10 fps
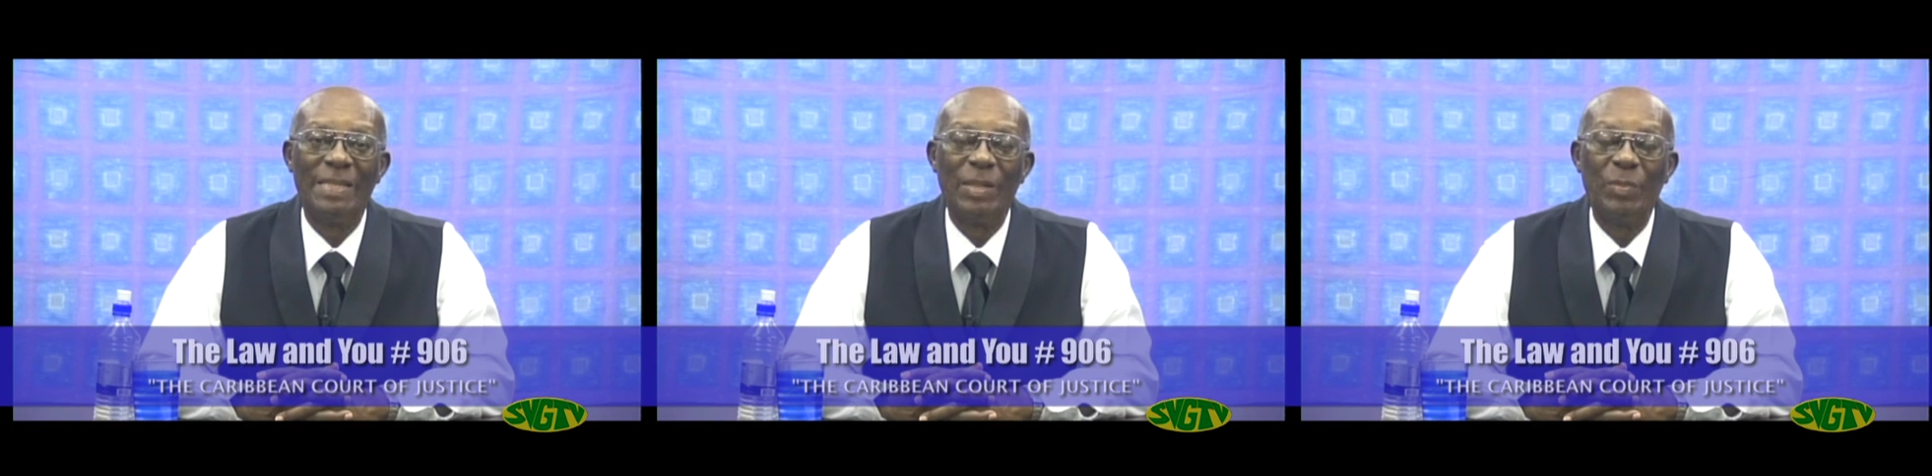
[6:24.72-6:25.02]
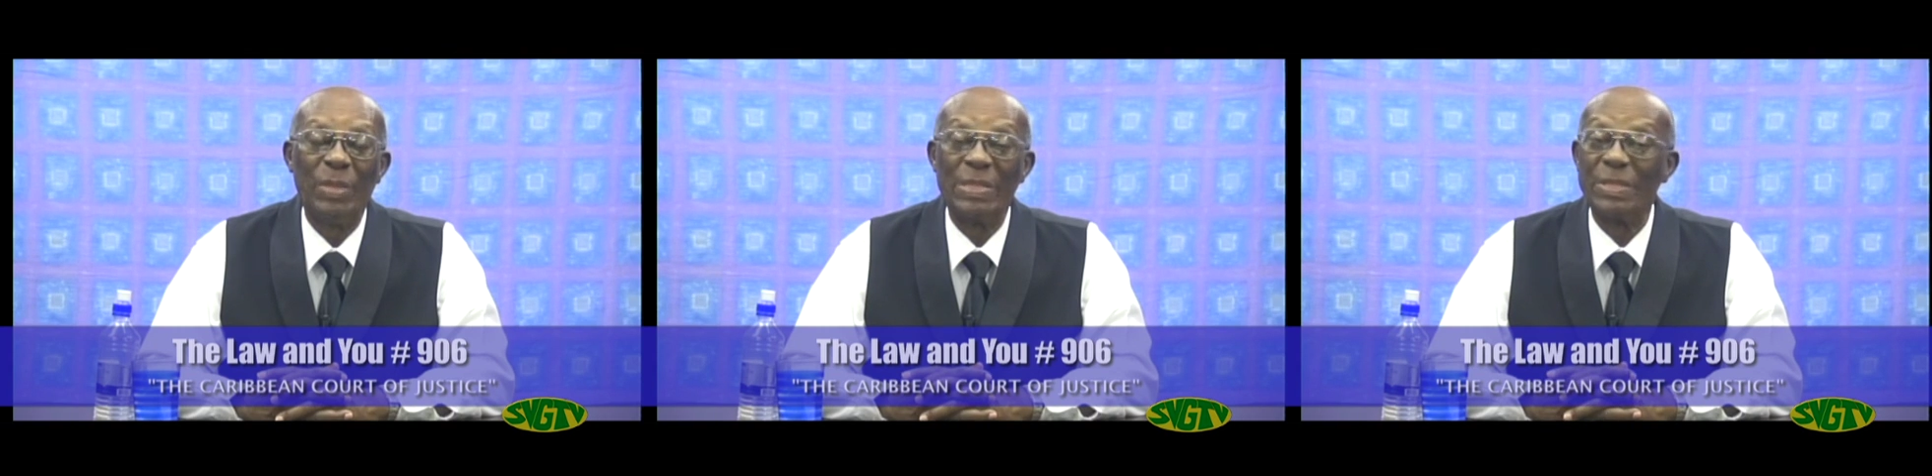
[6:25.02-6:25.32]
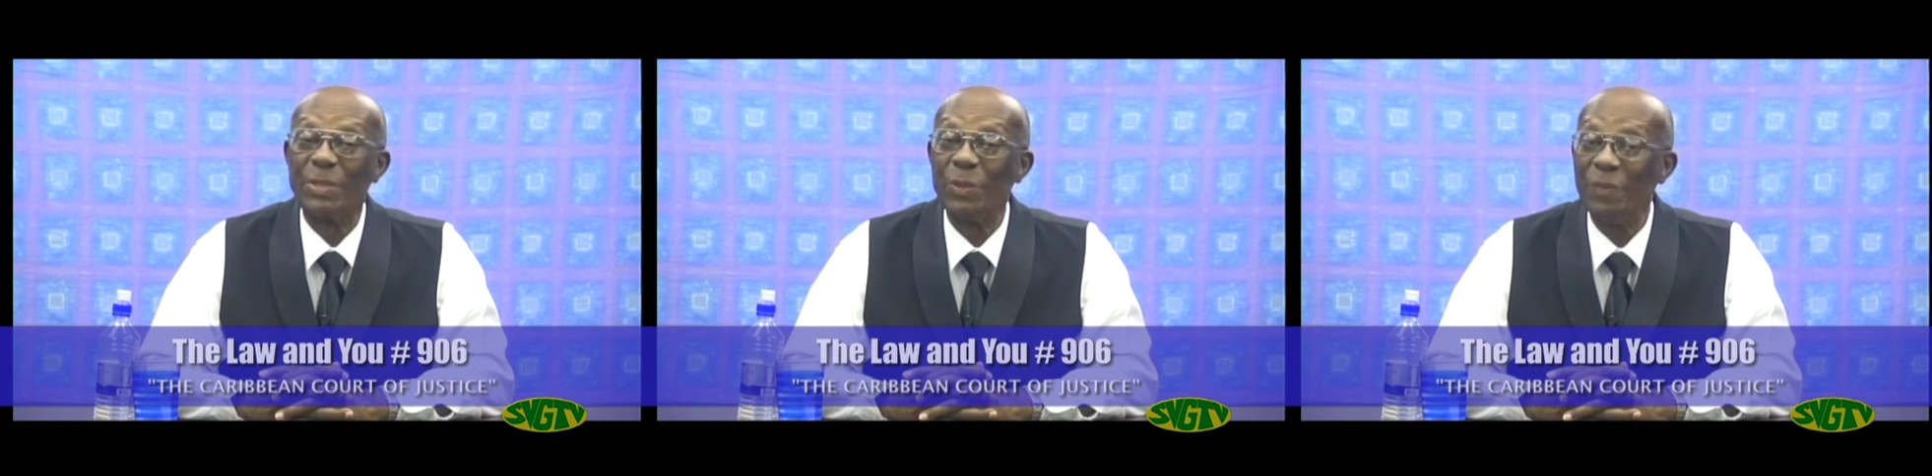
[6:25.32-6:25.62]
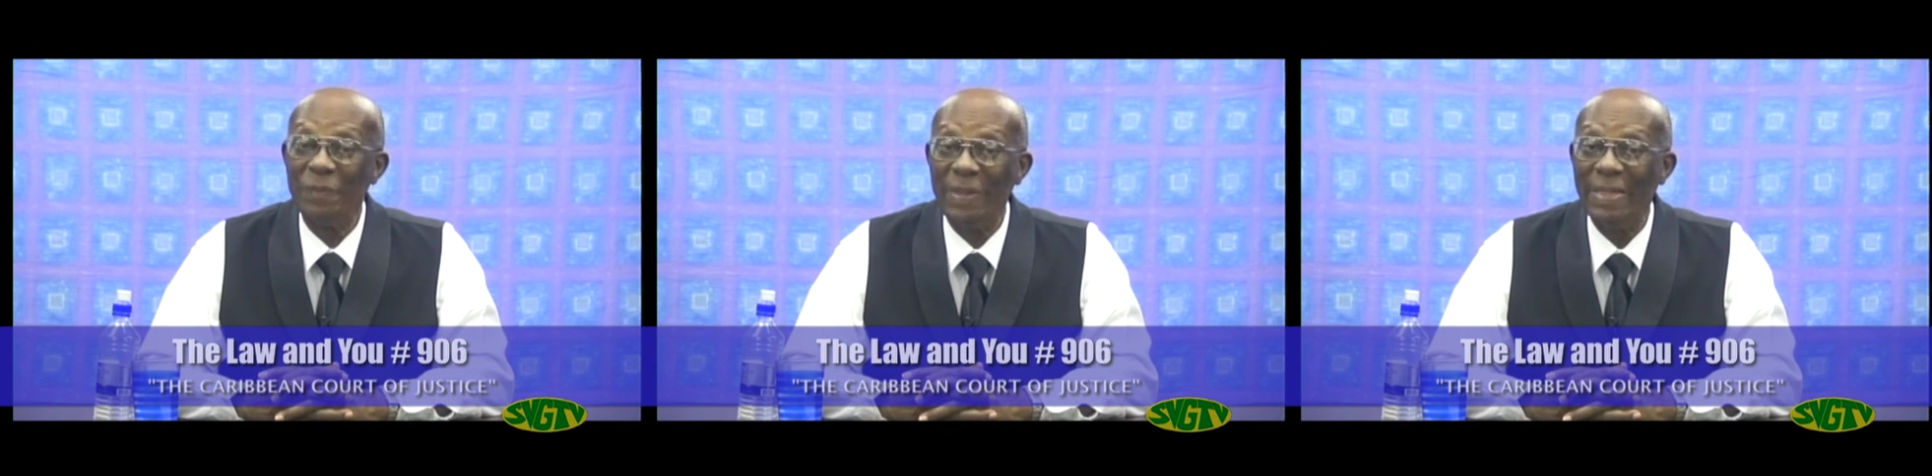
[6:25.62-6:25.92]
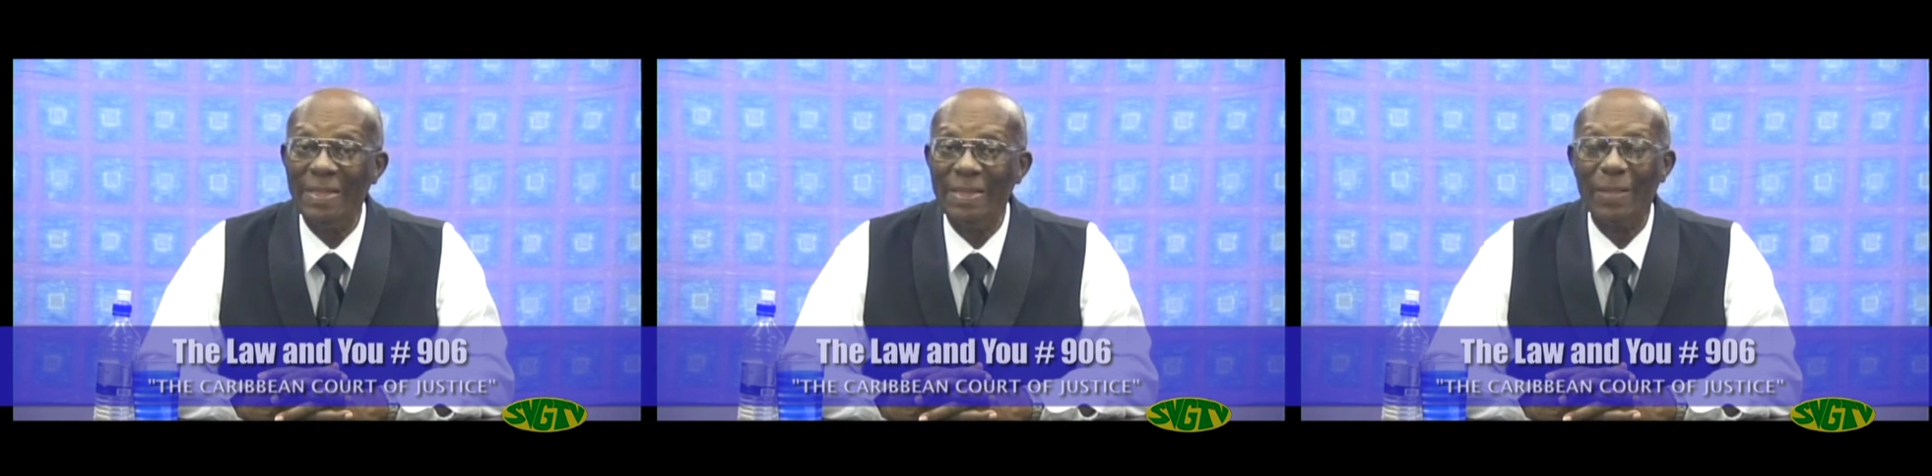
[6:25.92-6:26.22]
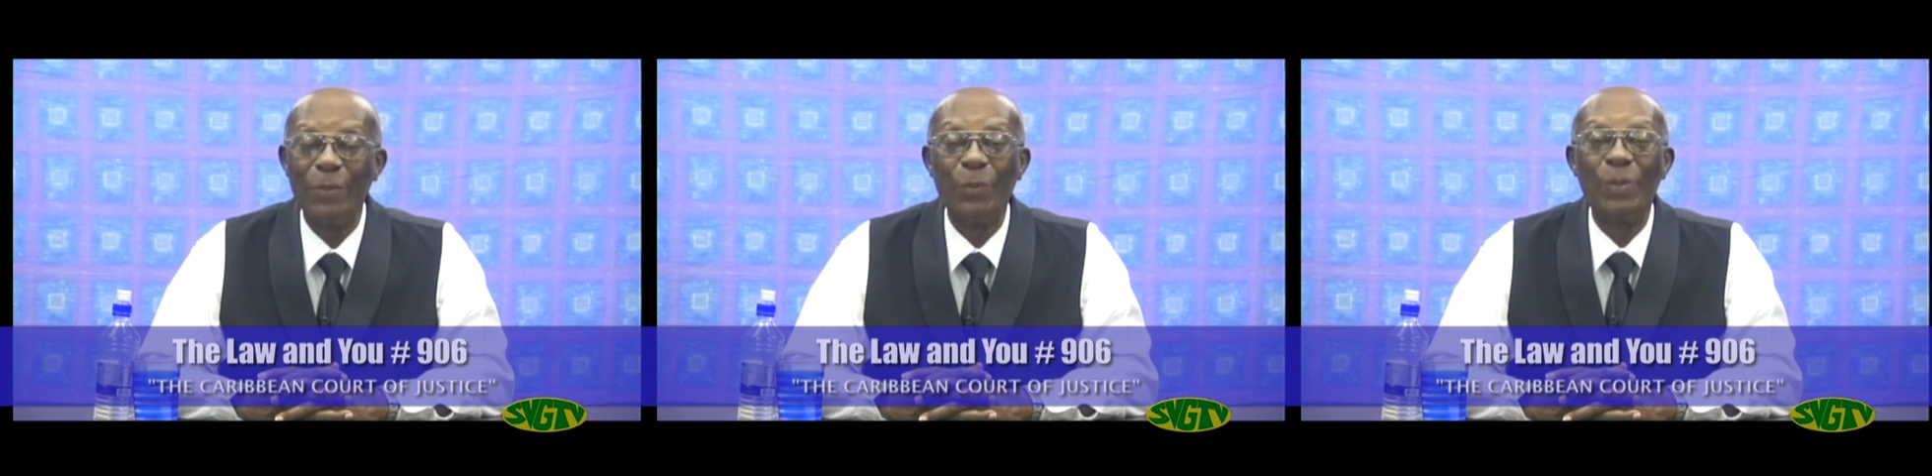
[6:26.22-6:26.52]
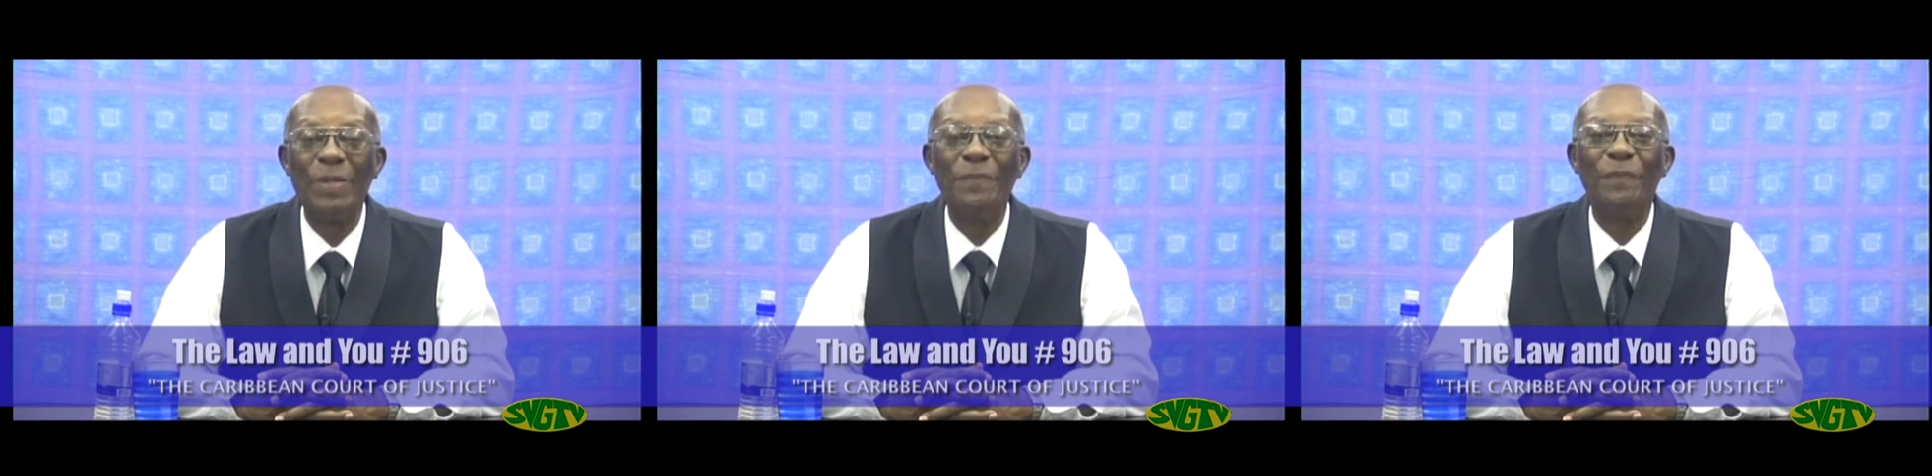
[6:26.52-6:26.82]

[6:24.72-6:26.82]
But so far, the only